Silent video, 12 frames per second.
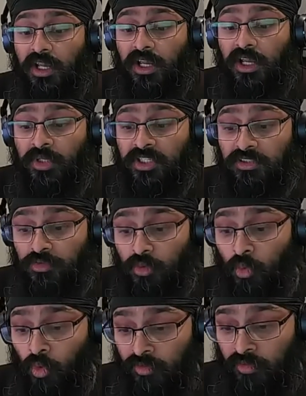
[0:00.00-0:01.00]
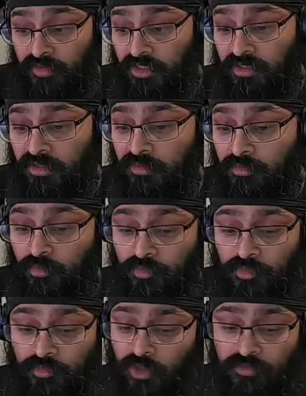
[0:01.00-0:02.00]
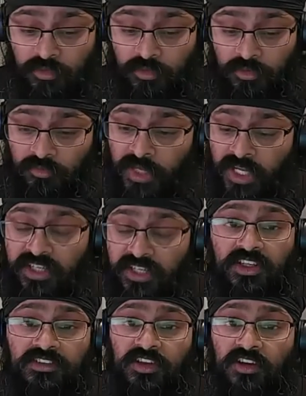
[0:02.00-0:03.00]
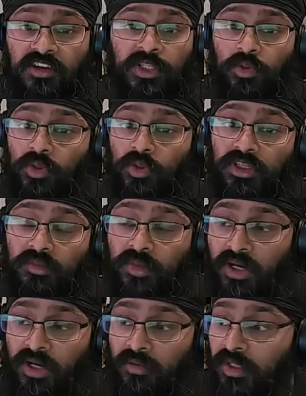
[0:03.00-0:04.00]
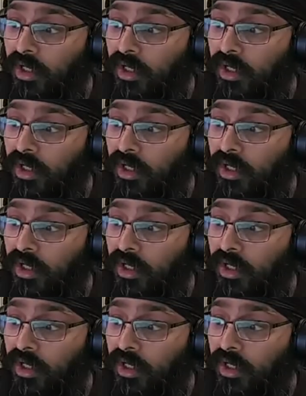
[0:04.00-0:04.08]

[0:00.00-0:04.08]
because all of a sudden, for many years I've been talking about